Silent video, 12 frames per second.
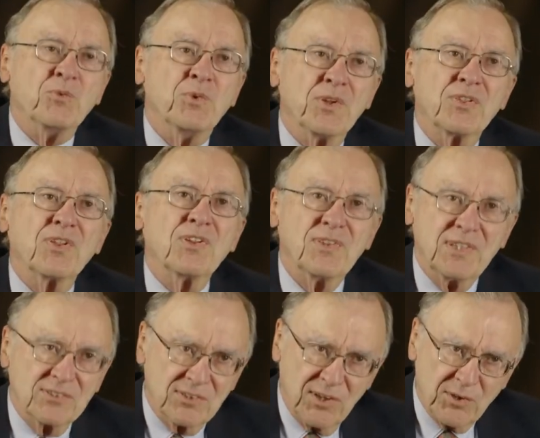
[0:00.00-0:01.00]
with
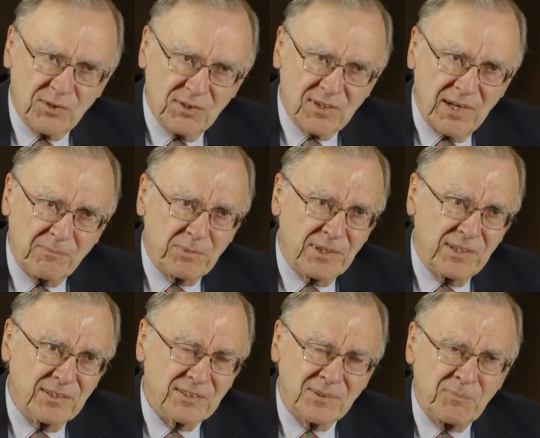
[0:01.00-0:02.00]
these local
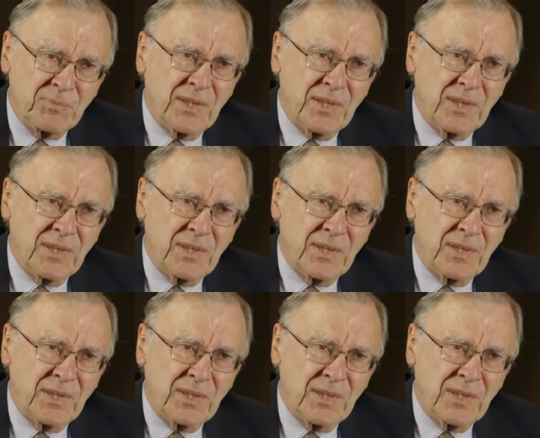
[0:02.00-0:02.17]
companies.